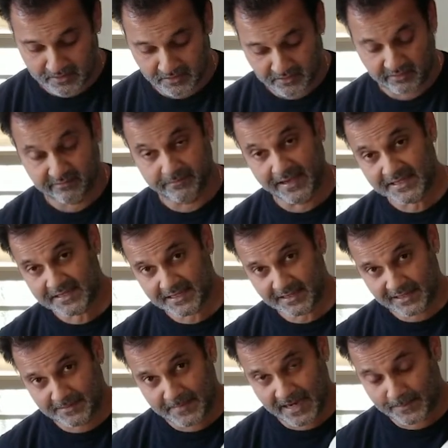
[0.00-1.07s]
You've
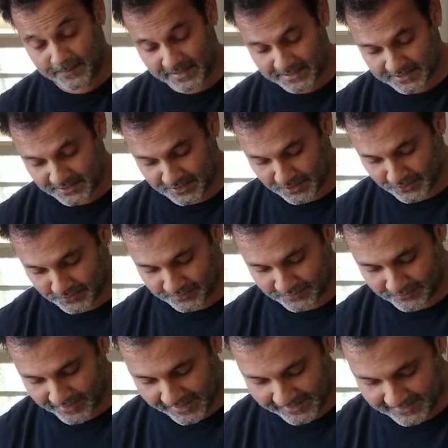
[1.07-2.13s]
basically made pizza dough,
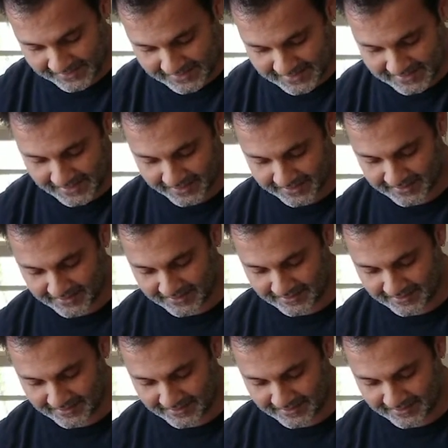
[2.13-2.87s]
right? This is it.